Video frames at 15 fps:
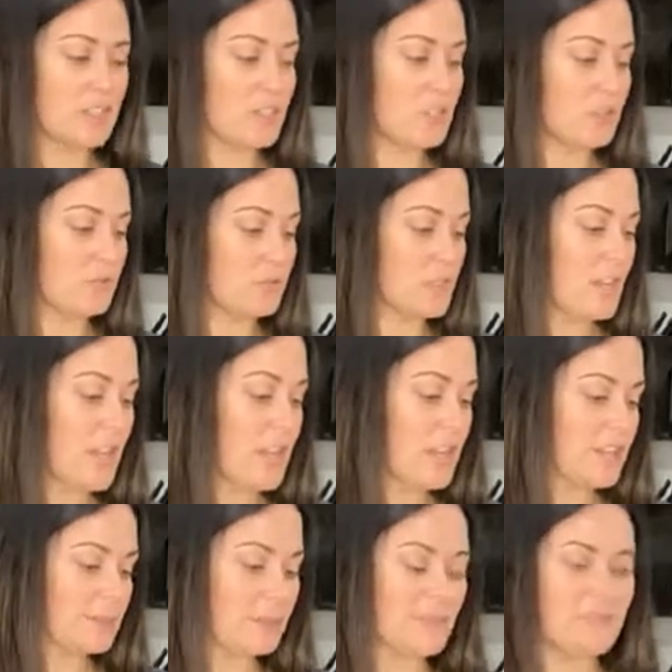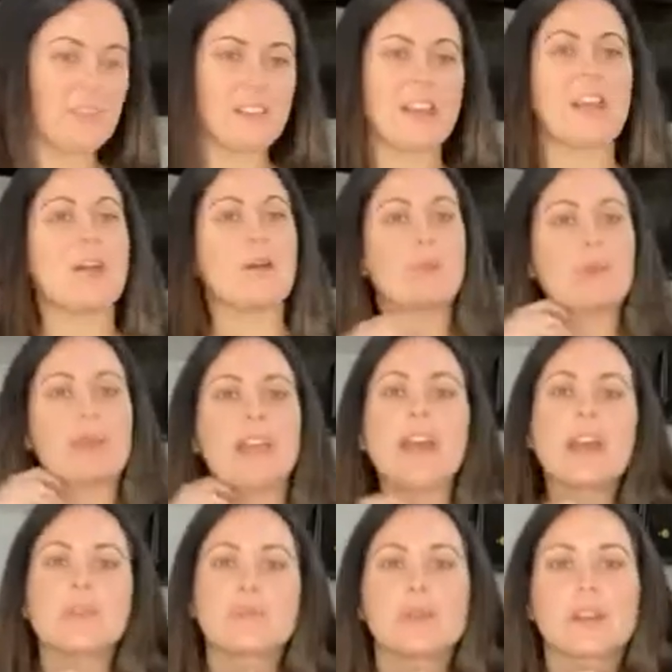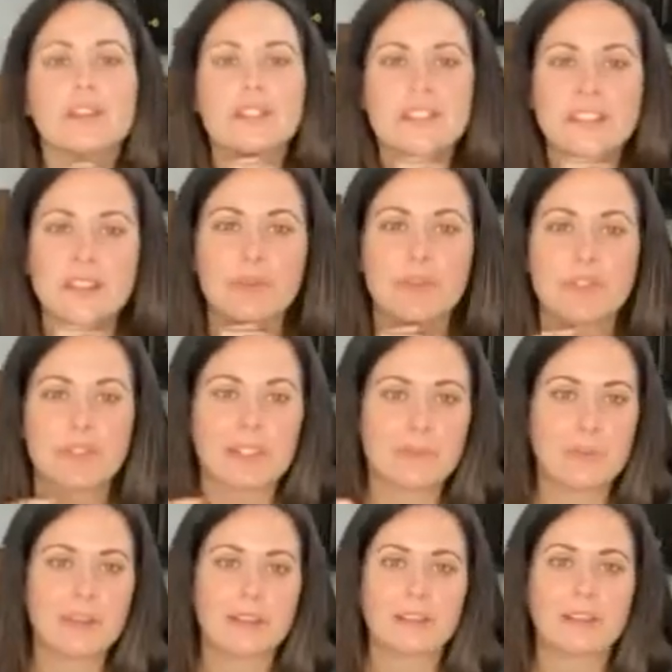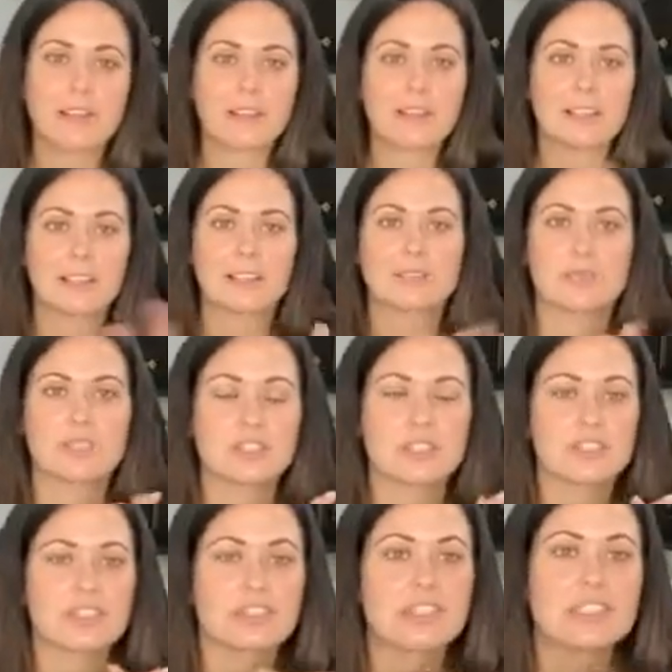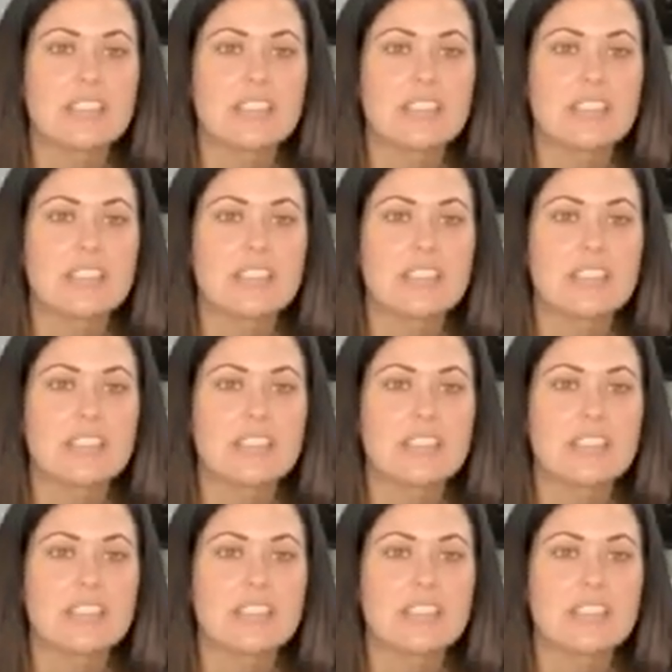huge. We had one, you know, when you get married, you get like these registries.